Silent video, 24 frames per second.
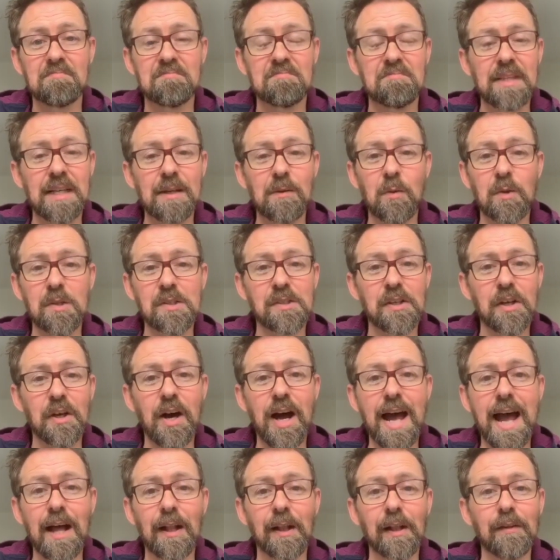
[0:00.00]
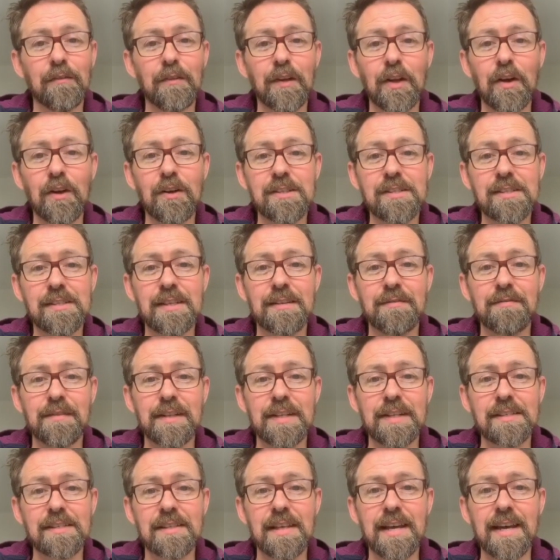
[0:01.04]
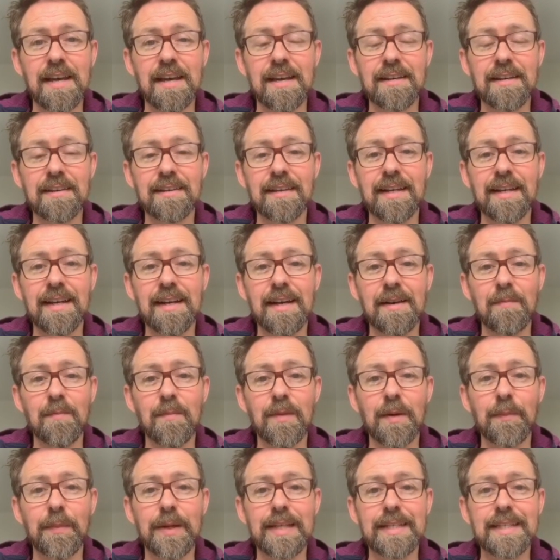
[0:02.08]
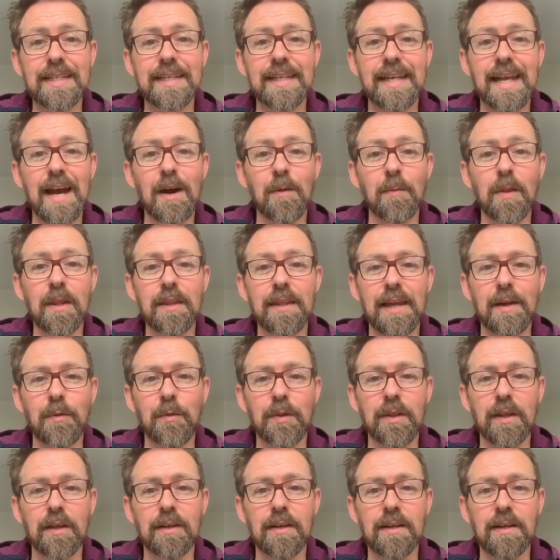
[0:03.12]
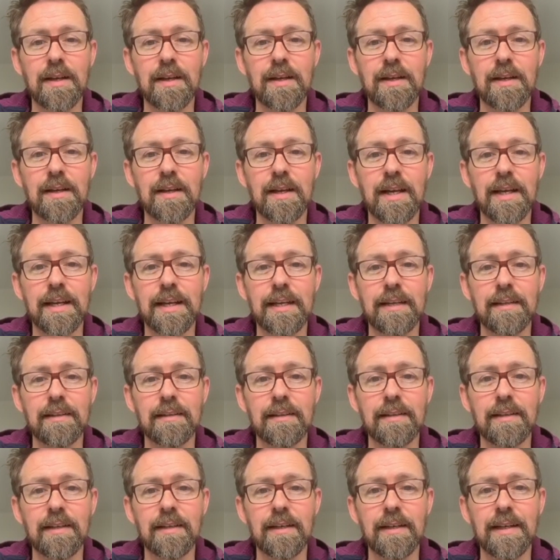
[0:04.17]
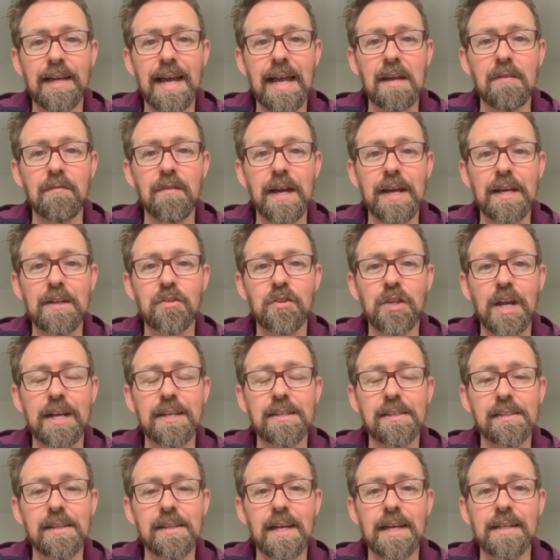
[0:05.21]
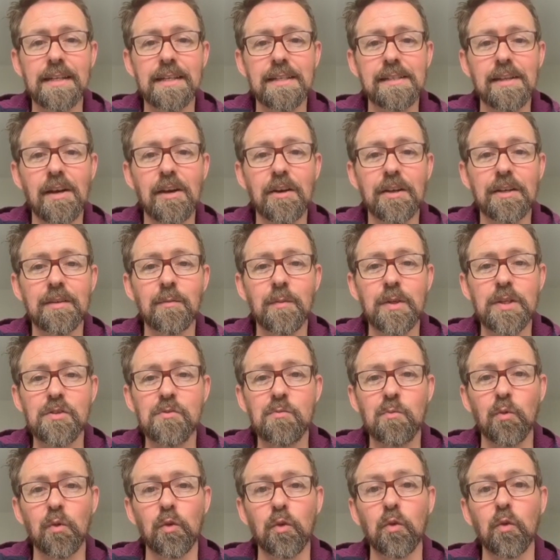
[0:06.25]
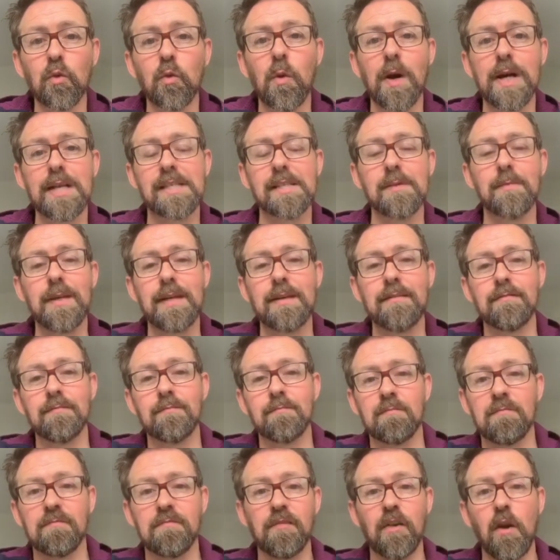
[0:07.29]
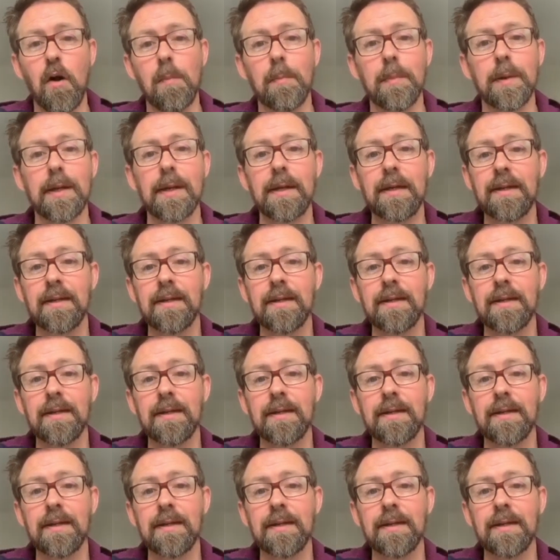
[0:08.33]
there wasn't a hell of a lot of stiffness there. I mean, it didn't help that they were an elevated chainstay design, which were always a bit floppy.